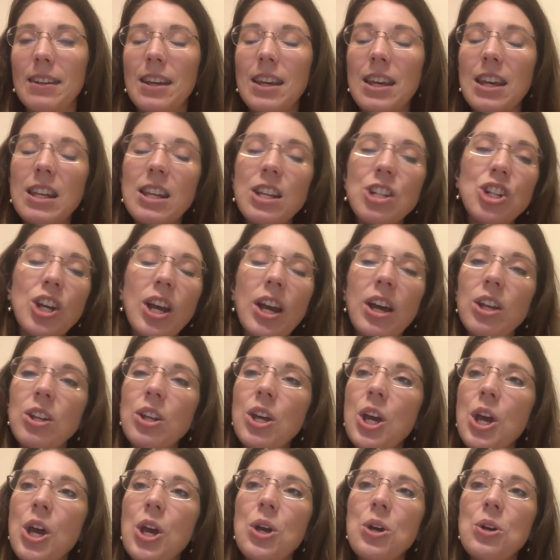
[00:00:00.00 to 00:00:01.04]
Any child
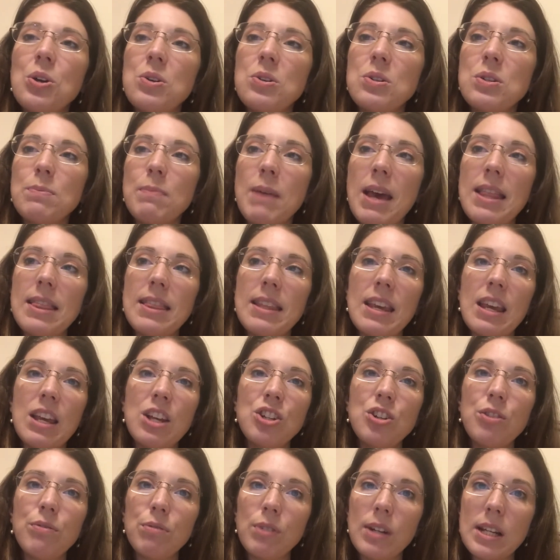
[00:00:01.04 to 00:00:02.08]
who's met the
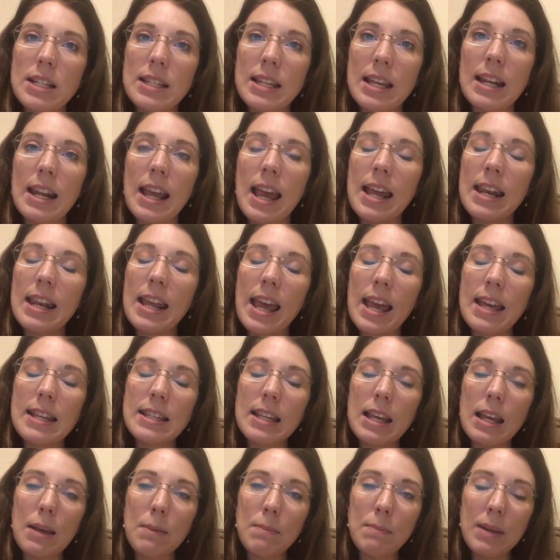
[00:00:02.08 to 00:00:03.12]
age of reason and has
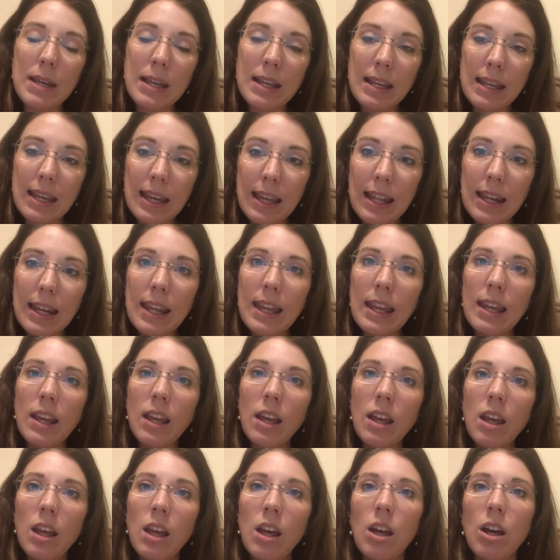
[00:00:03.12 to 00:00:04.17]
a
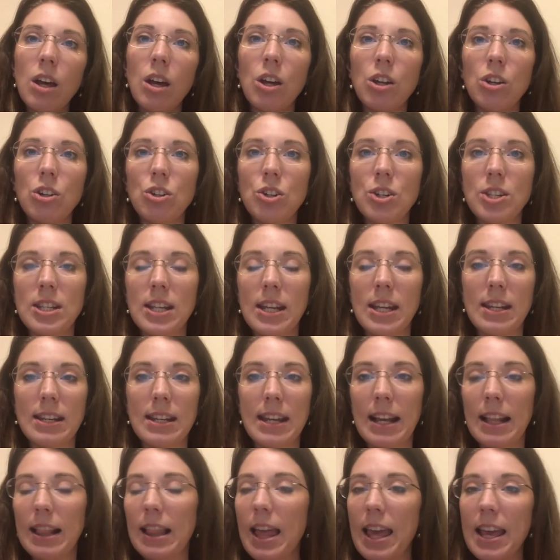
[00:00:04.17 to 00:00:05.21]
beginning
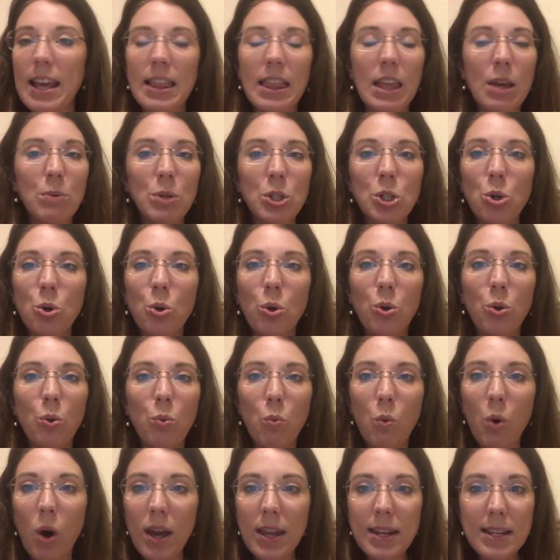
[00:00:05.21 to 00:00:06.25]
understanding, like they were told
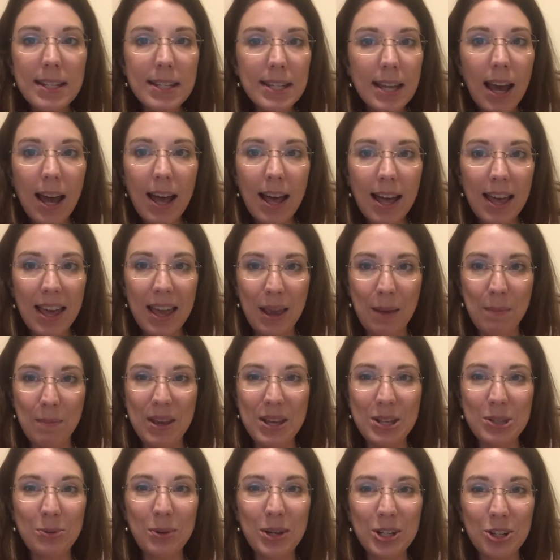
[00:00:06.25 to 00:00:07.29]
one time,
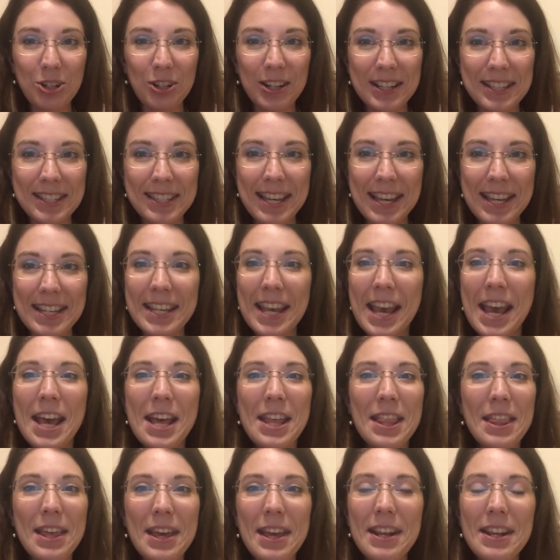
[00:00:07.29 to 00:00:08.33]
is what Trent says,
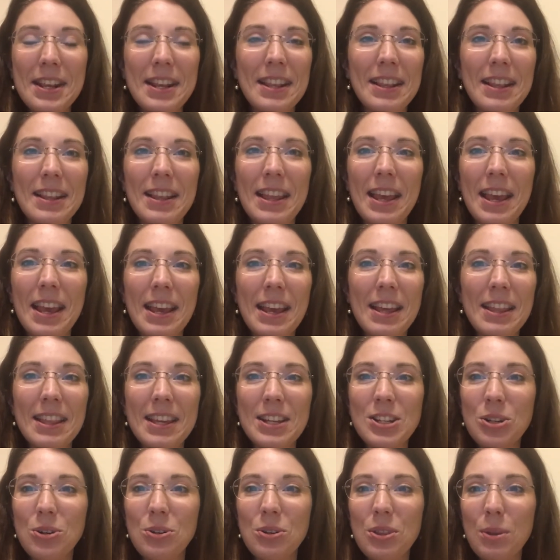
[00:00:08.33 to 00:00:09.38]
that
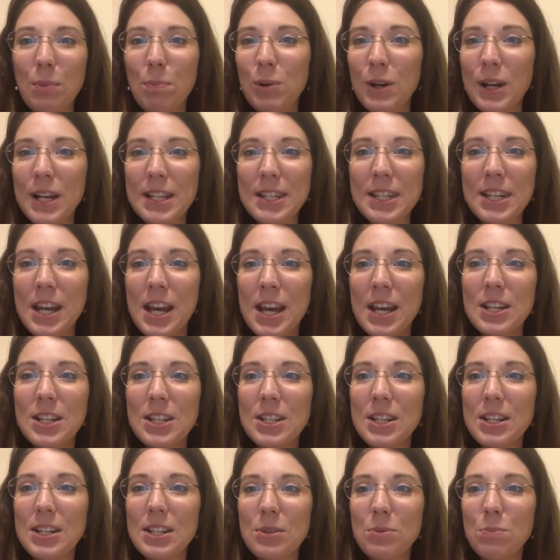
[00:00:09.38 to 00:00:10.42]
they told the priest
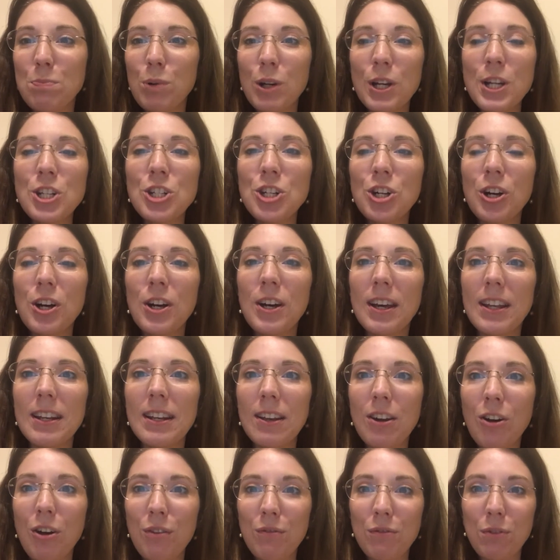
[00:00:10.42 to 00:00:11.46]
to preach on
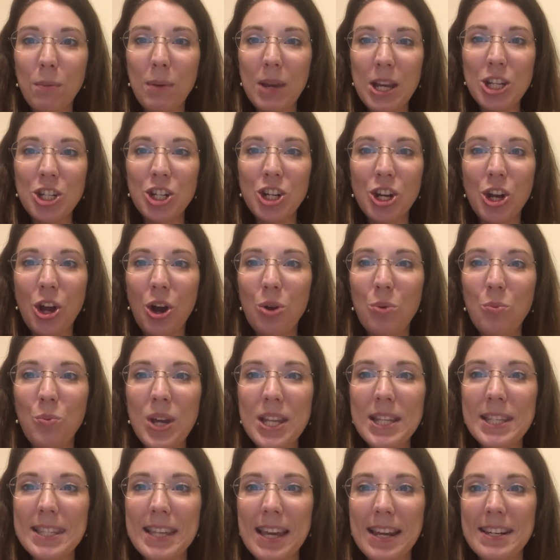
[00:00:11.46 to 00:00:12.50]
confirmation on
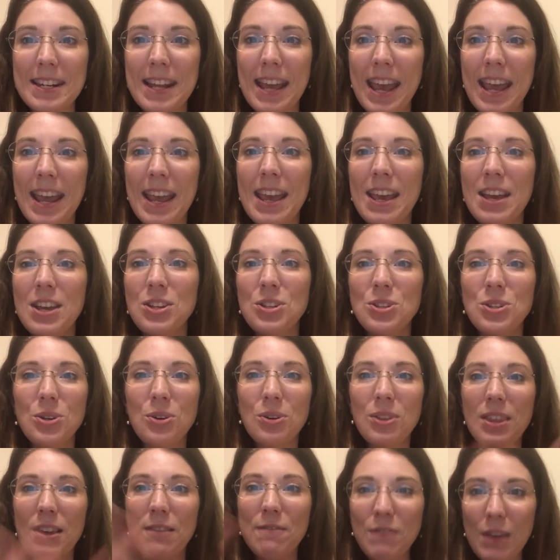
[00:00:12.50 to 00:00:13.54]
Whit Sunday
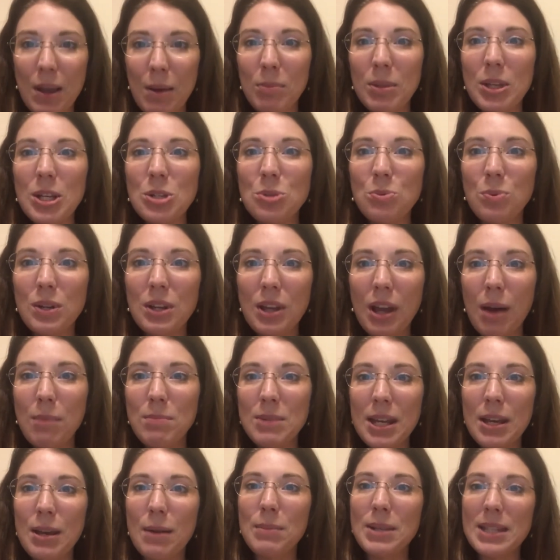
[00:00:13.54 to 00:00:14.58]
so that families would come
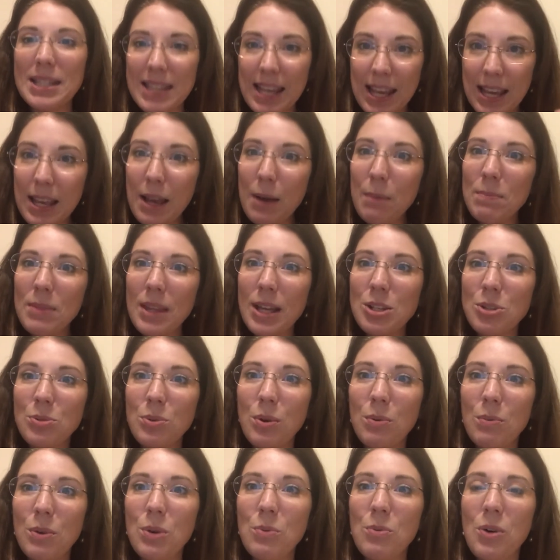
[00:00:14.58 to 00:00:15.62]
to him and say, yep, that's
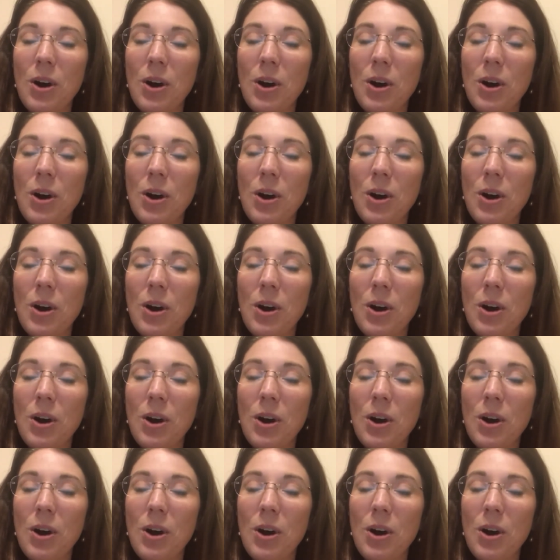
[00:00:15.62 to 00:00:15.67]
what we